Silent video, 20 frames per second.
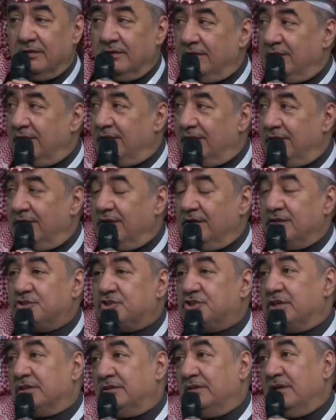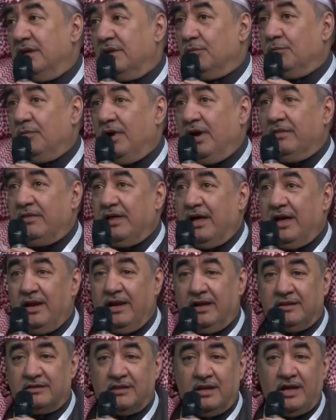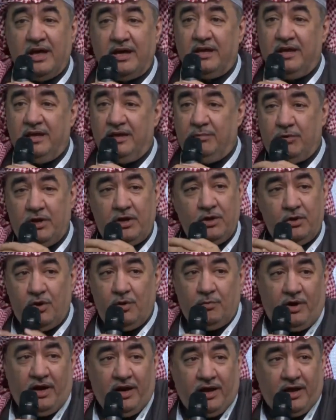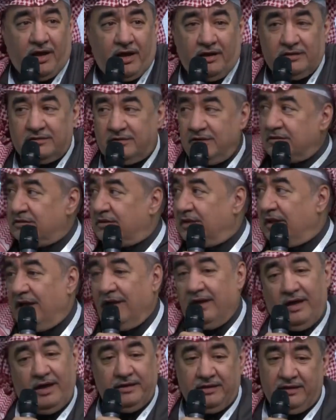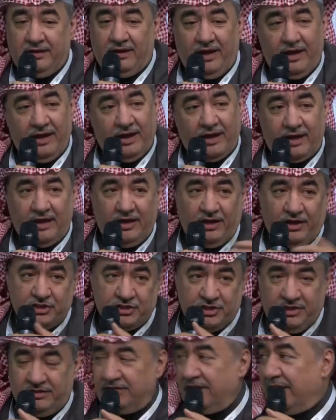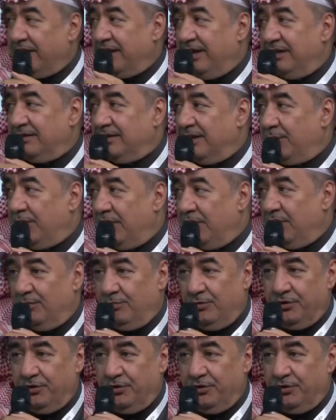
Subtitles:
million, and despite that, at least he have